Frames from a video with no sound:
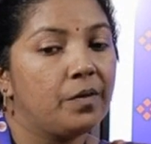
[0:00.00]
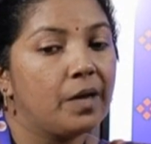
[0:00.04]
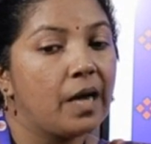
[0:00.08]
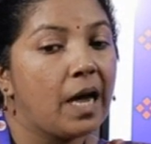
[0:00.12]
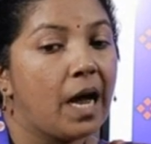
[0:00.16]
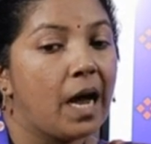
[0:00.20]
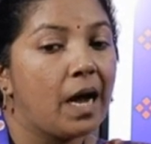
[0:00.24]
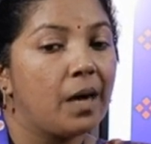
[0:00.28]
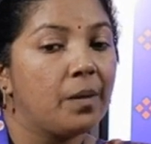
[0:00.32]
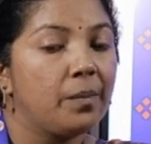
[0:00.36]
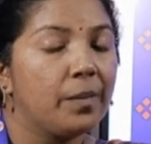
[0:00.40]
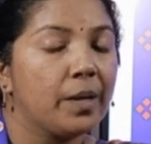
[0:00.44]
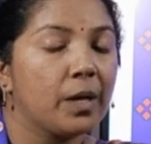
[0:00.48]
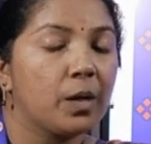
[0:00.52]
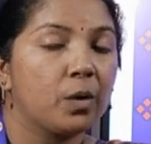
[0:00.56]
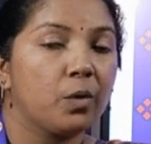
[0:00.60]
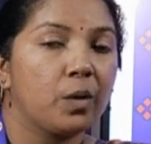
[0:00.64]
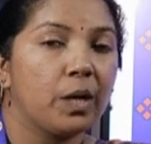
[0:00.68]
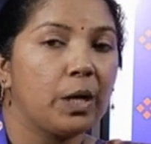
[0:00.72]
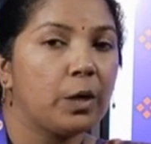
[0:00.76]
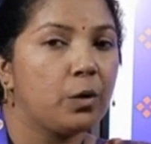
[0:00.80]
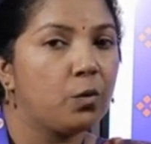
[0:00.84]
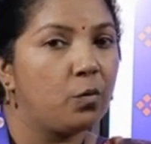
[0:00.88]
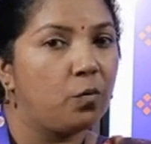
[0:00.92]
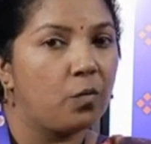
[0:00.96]
you add
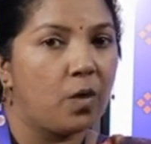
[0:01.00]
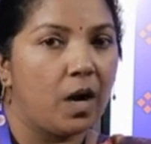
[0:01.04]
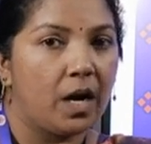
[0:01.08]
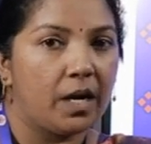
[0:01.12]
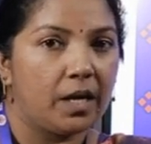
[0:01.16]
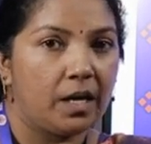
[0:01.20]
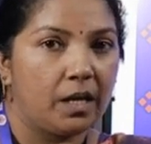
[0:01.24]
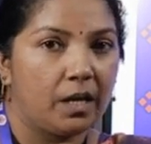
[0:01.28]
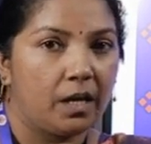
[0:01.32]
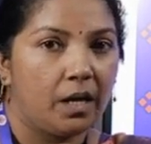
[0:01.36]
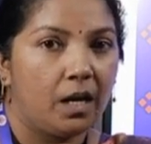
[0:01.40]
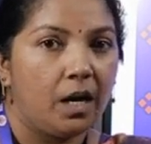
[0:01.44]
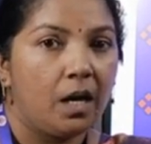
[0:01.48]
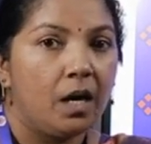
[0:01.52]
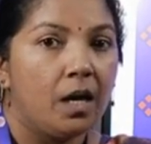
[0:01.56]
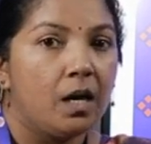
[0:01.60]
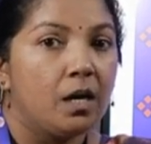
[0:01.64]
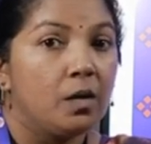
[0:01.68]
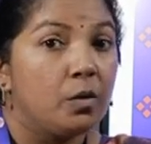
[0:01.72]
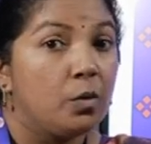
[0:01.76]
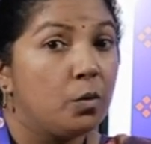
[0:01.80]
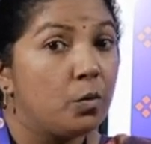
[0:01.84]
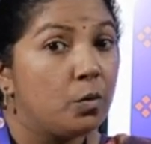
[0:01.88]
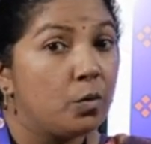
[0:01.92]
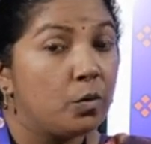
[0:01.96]
mercury to water,
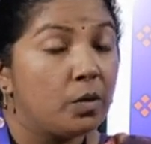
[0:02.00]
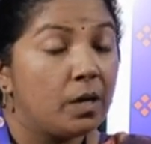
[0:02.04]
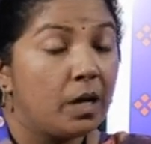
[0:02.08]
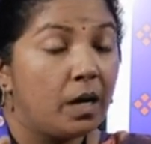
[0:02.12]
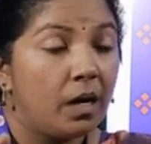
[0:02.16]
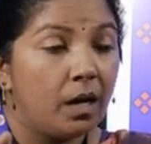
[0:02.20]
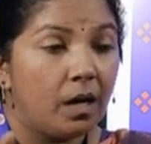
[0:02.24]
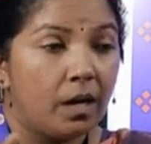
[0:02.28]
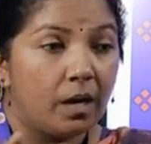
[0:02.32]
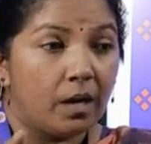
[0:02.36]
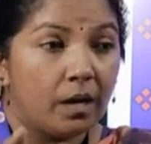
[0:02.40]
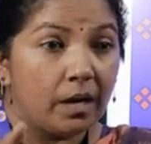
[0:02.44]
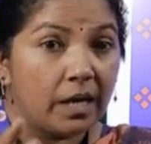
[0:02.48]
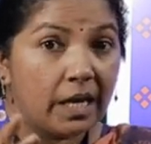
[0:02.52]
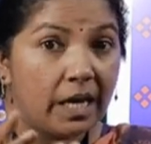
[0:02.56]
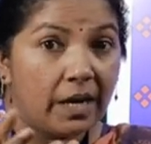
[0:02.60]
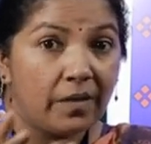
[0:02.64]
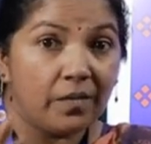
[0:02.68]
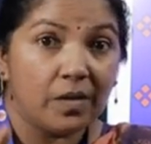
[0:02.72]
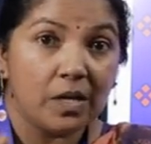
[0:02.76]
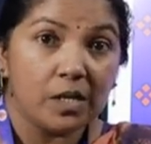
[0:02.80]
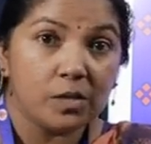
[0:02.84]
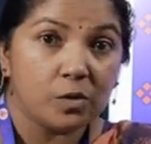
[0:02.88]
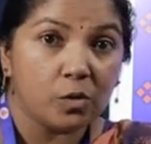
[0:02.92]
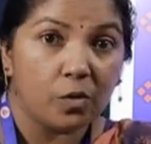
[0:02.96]
due to the
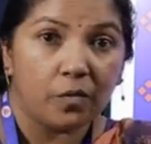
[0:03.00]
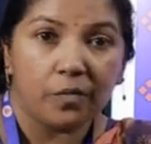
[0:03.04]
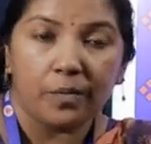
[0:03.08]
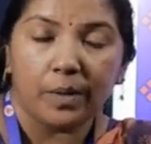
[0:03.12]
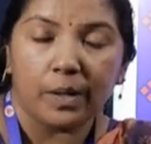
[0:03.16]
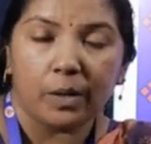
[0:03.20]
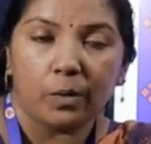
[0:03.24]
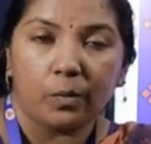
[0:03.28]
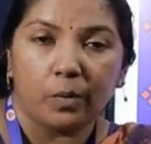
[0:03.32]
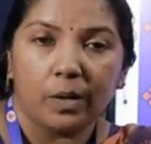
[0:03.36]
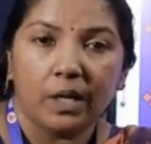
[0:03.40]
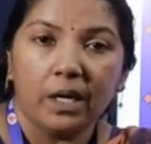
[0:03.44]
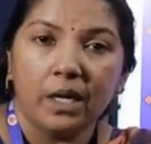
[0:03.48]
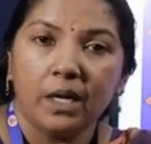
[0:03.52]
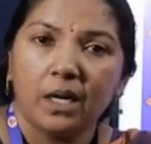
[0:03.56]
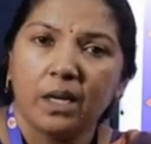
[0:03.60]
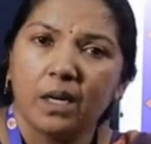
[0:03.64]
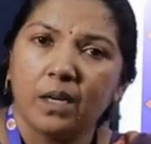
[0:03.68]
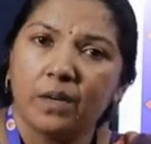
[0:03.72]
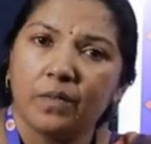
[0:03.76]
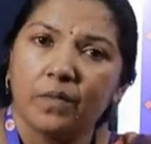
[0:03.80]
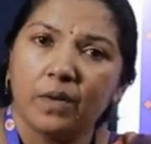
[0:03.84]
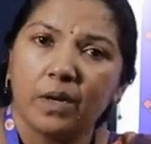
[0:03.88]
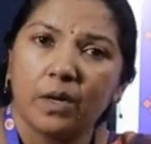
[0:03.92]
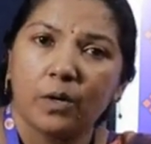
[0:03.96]
heaviness of mercury,
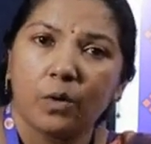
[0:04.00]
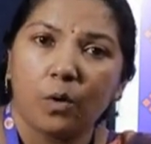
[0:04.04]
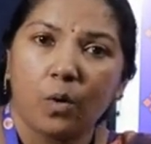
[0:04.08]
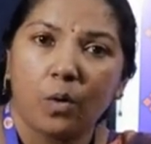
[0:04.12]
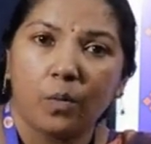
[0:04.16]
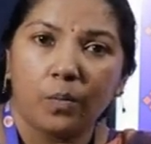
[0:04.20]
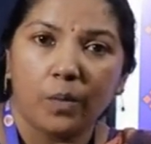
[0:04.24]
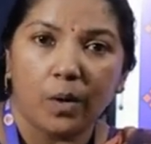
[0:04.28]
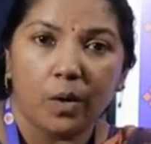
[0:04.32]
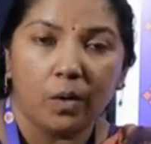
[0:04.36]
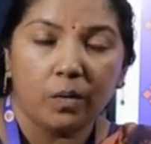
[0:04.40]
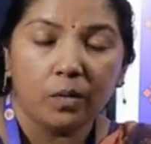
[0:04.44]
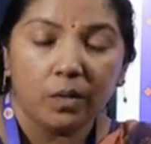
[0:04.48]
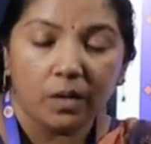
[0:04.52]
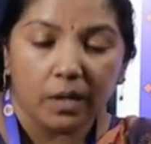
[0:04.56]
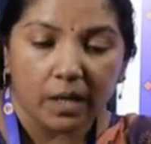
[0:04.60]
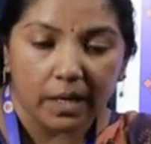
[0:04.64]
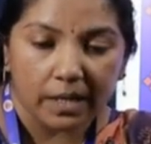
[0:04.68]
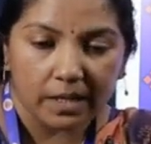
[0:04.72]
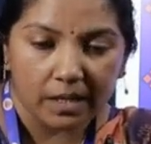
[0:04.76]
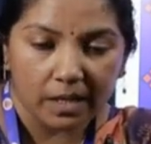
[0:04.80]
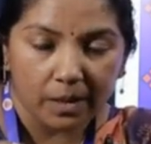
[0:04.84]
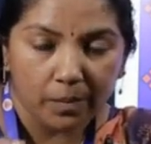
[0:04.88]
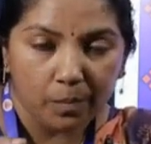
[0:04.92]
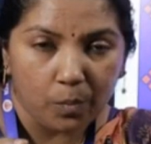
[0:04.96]
it will drop down
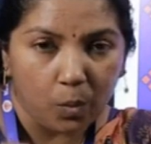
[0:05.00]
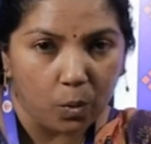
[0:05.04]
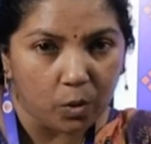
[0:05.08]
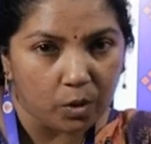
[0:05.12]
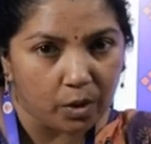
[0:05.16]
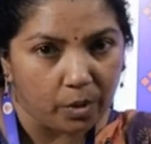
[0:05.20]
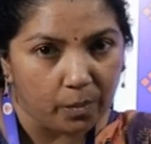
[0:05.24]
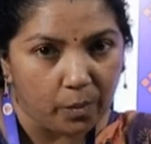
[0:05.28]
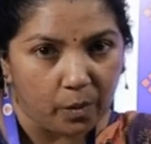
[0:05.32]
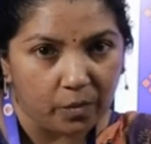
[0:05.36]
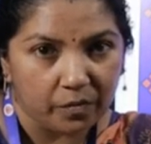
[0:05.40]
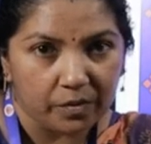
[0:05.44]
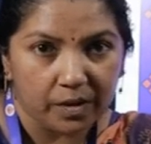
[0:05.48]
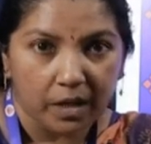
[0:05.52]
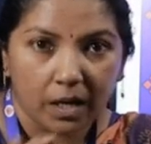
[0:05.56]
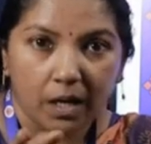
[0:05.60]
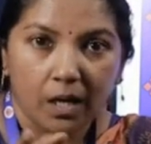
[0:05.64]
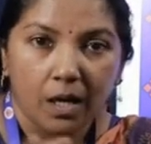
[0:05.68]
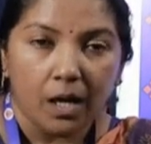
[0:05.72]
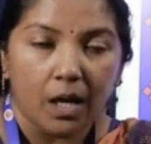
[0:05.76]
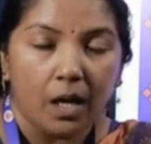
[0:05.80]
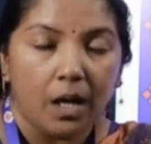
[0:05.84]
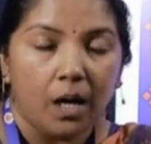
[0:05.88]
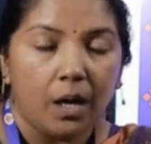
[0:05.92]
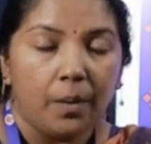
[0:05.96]
at the bottom of the
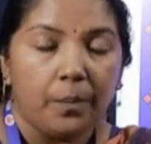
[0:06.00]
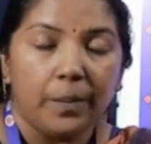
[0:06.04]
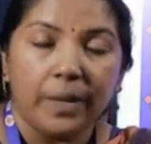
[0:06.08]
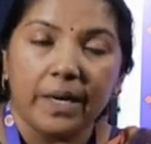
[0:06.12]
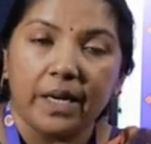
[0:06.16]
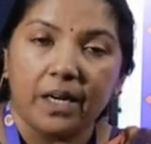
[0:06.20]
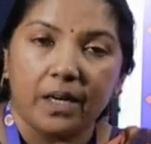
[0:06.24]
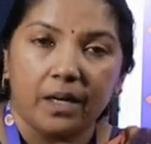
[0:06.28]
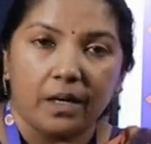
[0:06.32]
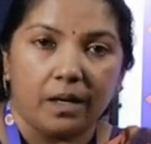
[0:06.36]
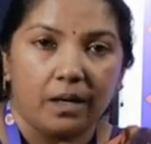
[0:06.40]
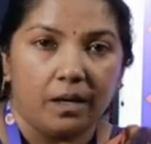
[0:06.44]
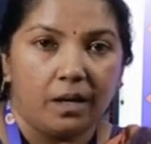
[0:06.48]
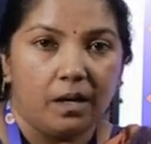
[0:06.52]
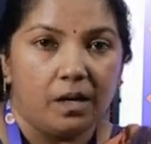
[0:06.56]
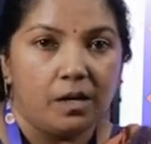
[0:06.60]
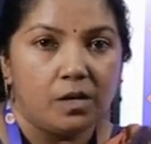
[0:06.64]
beaker.